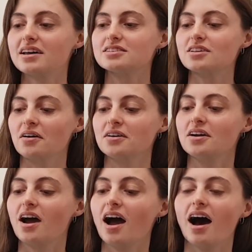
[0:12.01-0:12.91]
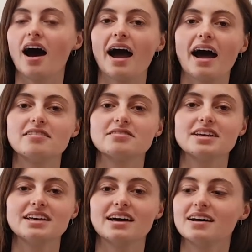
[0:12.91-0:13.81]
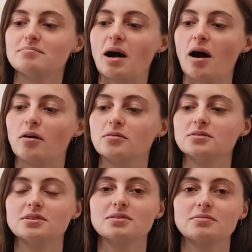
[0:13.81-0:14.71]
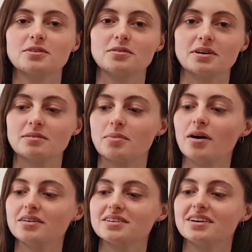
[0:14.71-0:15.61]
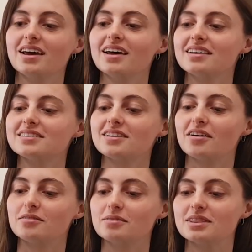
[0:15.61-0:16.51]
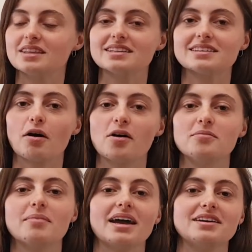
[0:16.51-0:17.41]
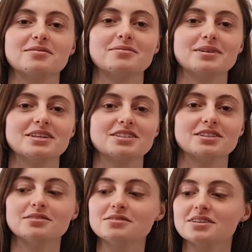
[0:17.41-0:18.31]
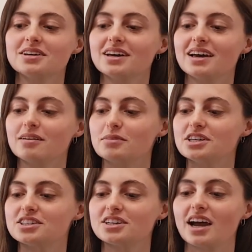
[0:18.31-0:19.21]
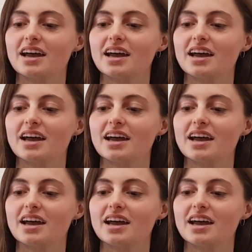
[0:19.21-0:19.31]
So I have here my old cooking pot, so with this homemade windshield, which